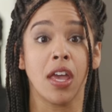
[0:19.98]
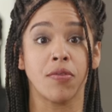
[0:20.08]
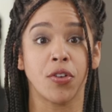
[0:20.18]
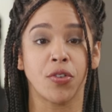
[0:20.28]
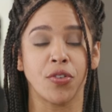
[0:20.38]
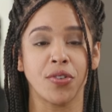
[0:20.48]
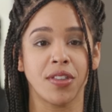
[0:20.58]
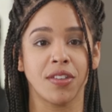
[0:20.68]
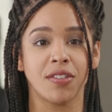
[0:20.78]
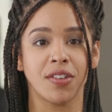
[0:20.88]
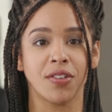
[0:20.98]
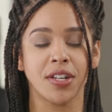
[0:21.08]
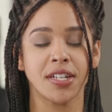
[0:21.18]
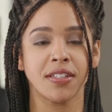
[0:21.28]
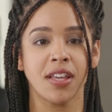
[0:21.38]
If you're new to this
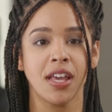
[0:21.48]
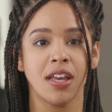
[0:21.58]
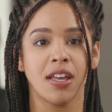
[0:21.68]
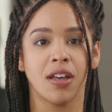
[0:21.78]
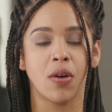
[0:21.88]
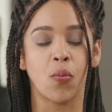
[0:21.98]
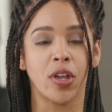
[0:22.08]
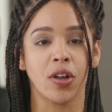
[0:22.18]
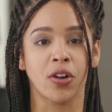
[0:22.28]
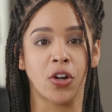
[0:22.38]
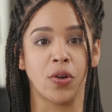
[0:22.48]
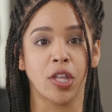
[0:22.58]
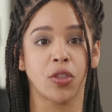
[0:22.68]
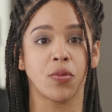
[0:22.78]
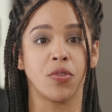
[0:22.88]
series, we are
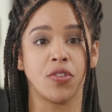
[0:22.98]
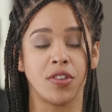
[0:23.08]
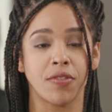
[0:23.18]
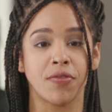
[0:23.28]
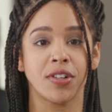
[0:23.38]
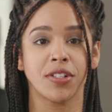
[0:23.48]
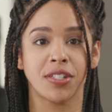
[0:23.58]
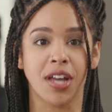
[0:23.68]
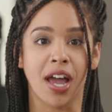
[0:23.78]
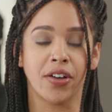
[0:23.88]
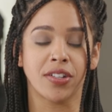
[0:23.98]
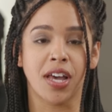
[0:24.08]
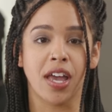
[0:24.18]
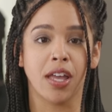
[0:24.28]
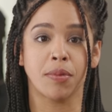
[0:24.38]
going through different style
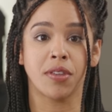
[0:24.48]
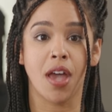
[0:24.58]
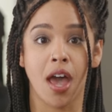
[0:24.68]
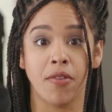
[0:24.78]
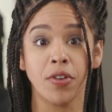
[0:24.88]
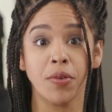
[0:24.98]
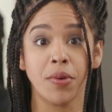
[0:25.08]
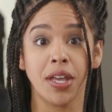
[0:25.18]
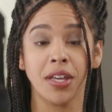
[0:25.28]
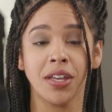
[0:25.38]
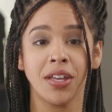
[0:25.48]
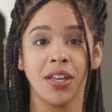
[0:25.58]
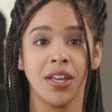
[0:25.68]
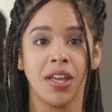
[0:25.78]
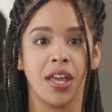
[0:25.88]
types every week
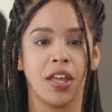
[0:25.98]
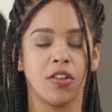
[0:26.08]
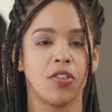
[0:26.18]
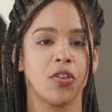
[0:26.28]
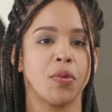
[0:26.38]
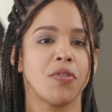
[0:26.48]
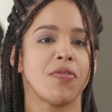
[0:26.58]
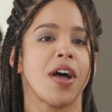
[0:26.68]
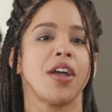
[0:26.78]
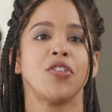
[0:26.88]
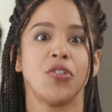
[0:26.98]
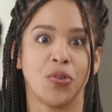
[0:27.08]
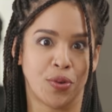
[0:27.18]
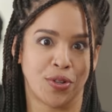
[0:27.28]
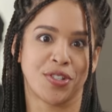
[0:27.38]
until we find
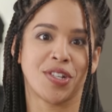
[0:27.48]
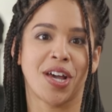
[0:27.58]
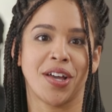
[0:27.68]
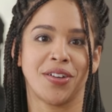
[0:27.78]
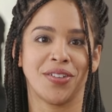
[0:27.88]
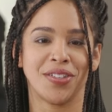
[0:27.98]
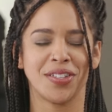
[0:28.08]
your style.